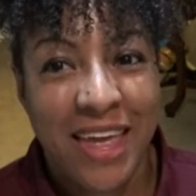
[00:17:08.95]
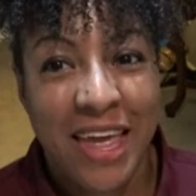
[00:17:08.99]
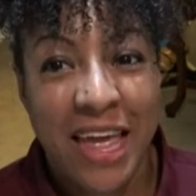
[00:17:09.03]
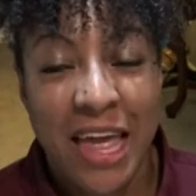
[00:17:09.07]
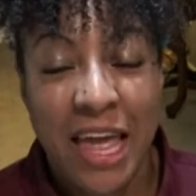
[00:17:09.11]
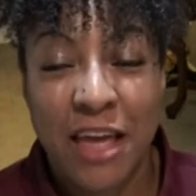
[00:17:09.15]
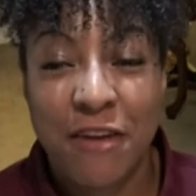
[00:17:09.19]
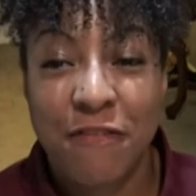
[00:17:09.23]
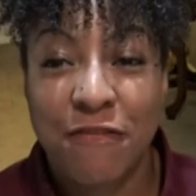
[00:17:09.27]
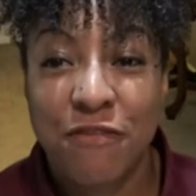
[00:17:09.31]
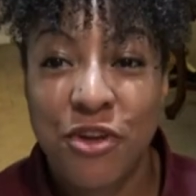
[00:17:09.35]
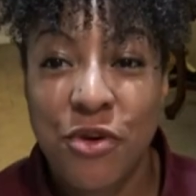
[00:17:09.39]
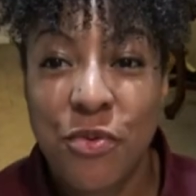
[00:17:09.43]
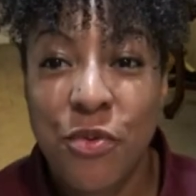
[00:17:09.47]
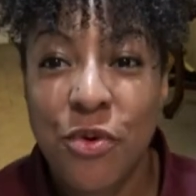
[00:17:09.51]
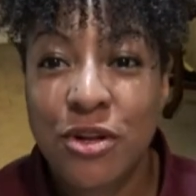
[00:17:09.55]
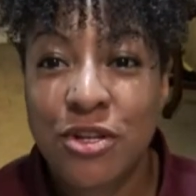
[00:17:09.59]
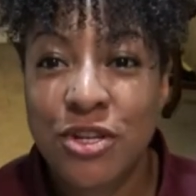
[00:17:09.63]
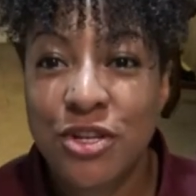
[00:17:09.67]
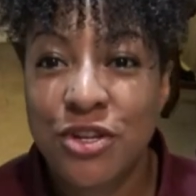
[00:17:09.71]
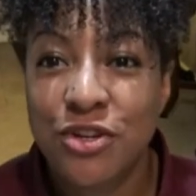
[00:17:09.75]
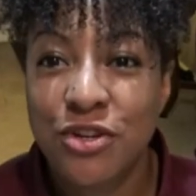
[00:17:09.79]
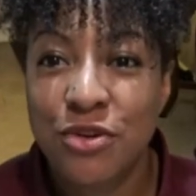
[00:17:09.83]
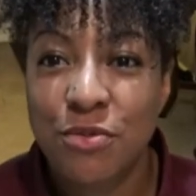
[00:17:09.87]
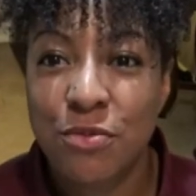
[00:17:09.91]
If you want
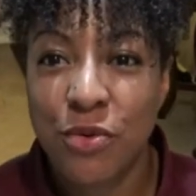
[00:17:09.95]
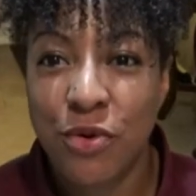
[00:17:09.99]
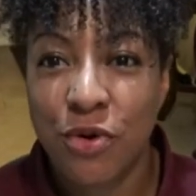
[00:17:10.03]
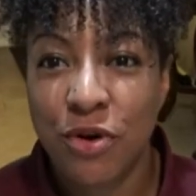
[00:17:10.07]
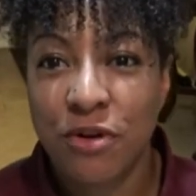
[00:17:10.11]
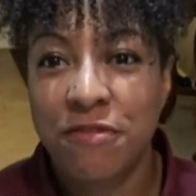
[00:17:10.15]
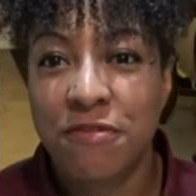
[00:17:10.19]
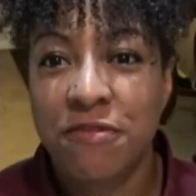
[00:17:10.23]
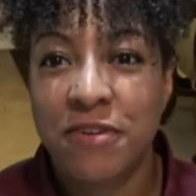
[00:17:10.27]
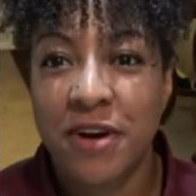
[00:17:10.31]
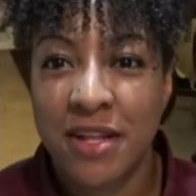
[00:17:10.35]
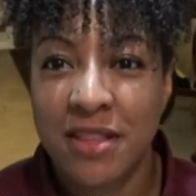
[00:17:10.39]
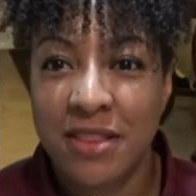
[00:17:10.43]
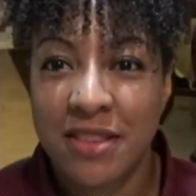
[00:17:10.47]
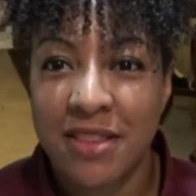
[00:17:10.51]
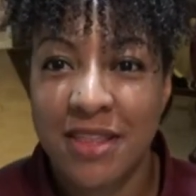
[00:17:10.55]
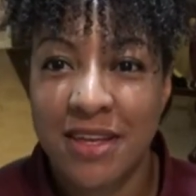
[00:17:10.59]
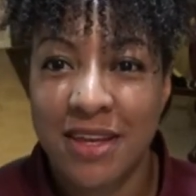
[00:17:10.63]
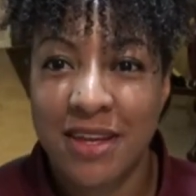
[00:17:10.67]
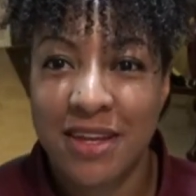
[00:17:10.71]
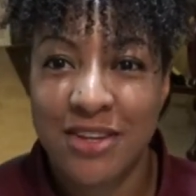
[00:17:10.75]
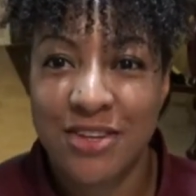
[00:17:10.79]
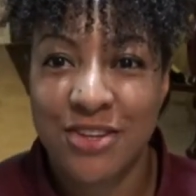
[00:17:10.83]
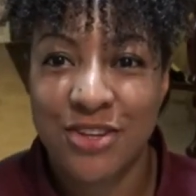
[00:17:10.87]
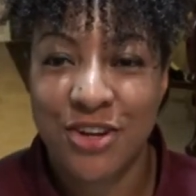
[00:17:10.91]
to do more fun
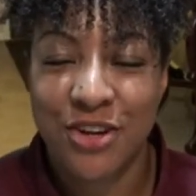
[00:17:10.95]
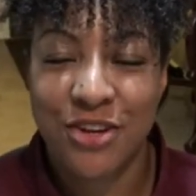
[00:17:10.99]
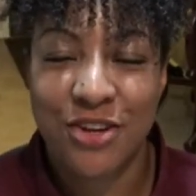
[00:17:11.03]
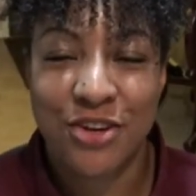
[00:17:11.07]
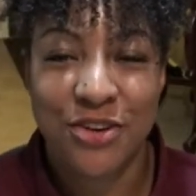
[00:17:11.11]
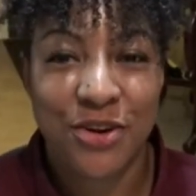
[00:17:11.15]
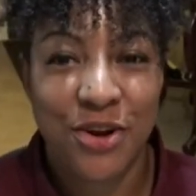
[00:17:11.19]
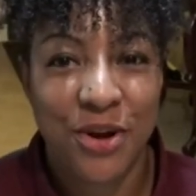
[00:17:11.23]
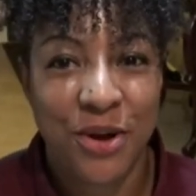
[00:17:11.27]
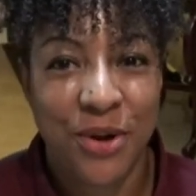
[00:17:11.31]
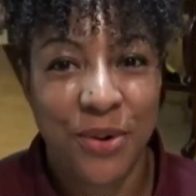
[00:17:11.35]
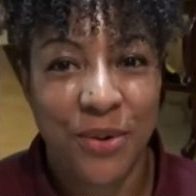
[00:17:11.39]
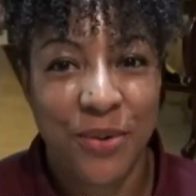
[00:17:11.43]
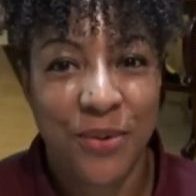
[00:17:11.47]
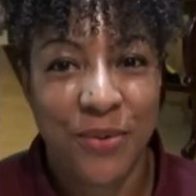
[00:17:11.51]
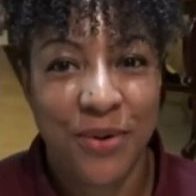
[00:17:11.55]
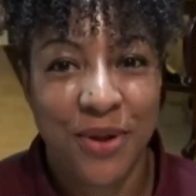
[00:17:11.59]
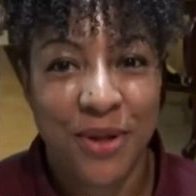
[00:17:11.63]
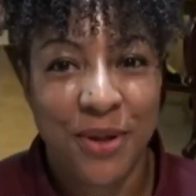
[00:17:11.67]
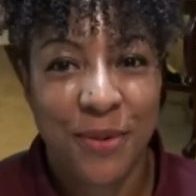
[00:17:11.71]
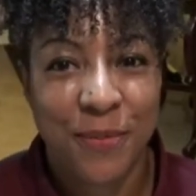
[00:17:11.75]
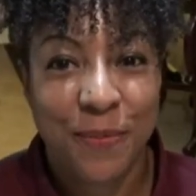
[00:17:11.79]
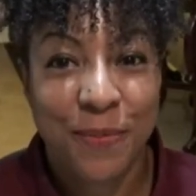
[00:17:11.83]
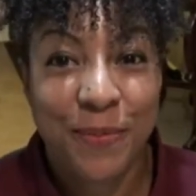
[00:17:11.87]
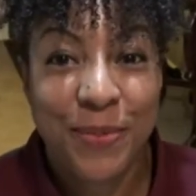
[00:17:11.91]
things on your own,
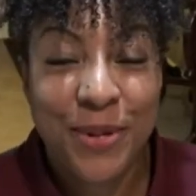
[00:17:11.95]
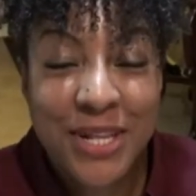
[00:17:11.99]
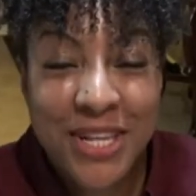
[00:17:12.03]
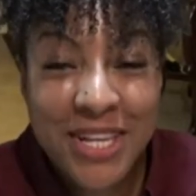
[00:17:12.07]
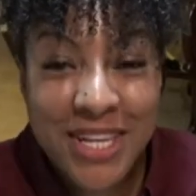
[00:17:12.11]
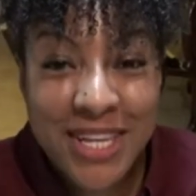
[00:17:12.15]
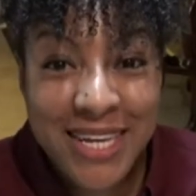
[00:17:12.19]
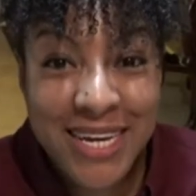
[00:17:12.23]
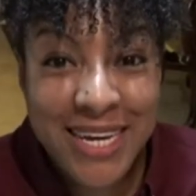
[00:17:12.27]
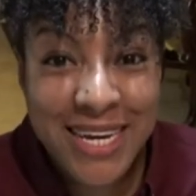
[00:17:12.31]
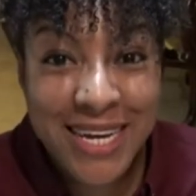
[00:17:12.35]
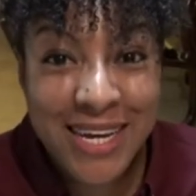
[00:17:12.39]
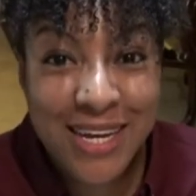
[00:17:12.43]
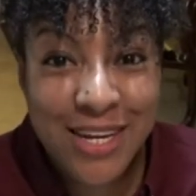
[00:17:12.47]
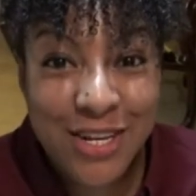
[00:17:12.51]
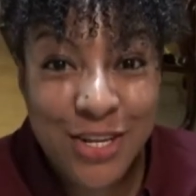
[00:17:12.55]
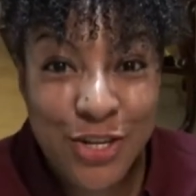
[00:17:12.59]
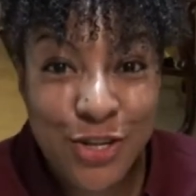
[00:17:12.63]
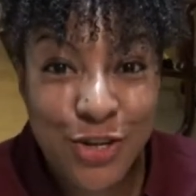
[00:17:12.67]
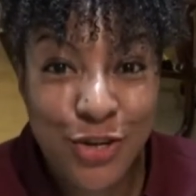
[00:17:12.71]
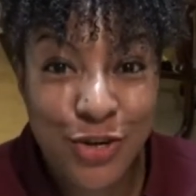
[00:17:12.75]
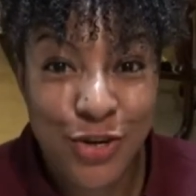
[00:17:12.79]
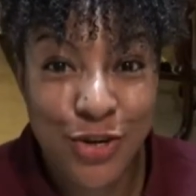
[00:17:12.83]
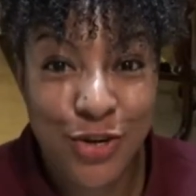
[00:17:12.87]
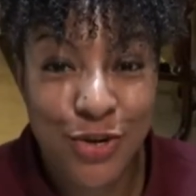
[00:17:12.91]
please
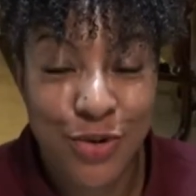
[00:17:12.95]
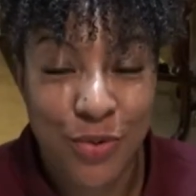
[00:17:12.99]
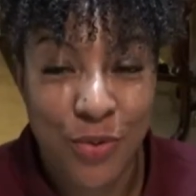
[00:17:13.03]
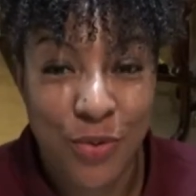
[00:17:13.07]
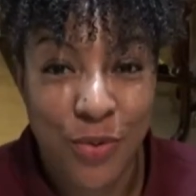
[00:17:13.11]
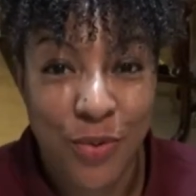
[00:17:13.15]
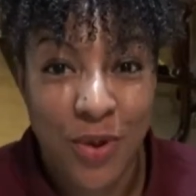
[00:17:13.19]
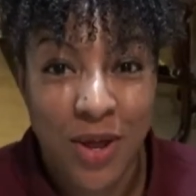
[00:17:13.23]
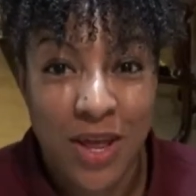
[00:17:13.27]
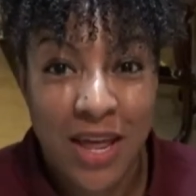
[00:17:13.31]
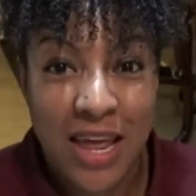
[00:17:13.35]
do.